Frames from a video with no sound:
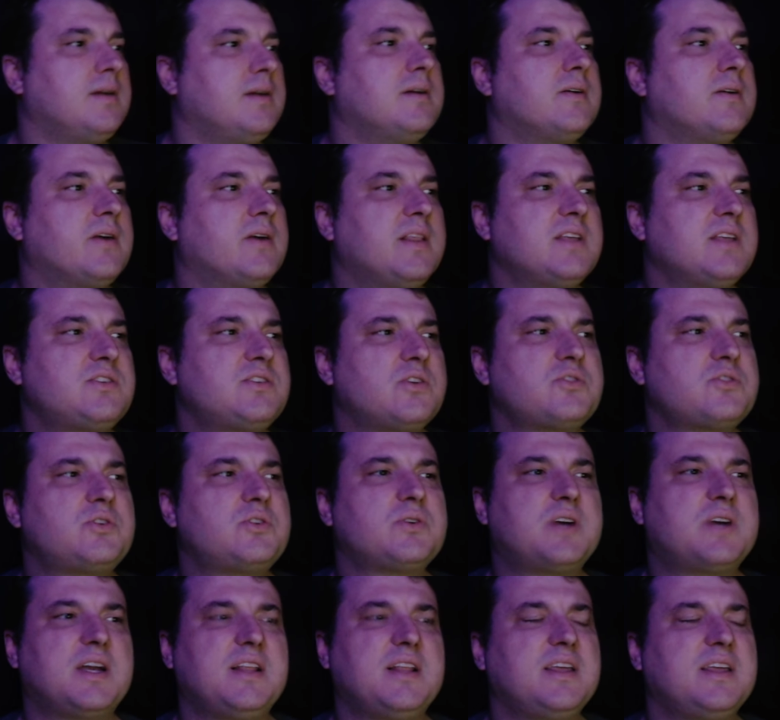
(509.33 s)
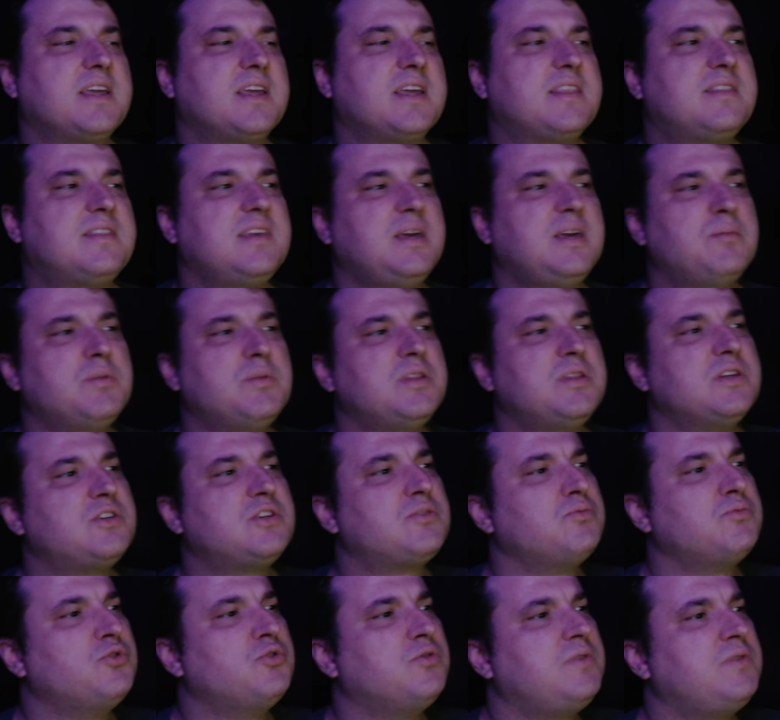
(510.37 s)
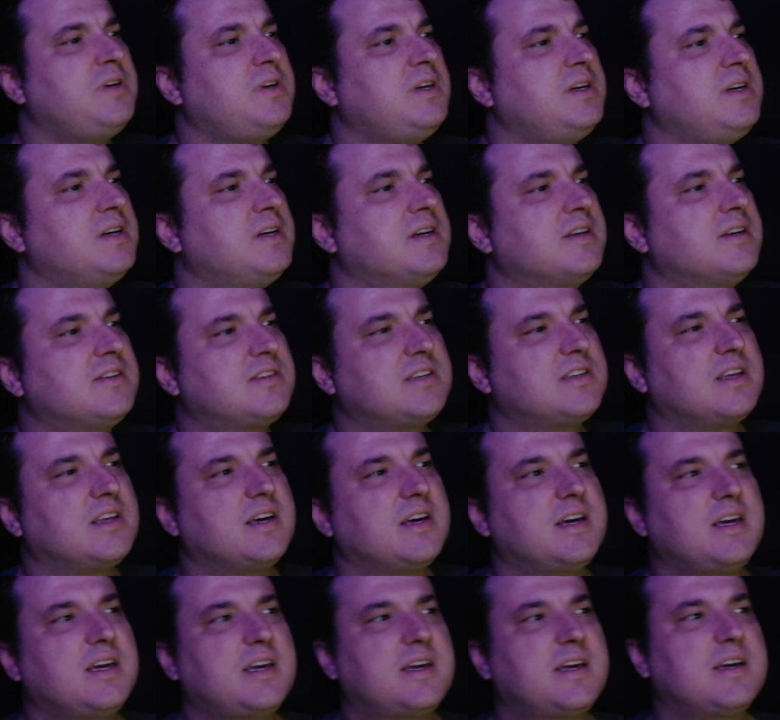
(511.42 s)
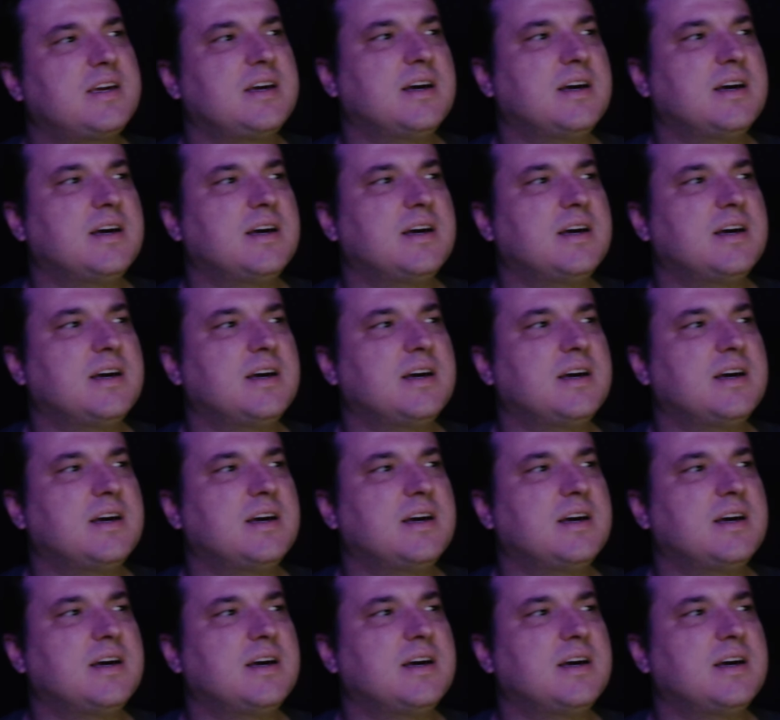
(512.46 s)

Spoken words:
And that's also kind of like a theme in this movie is like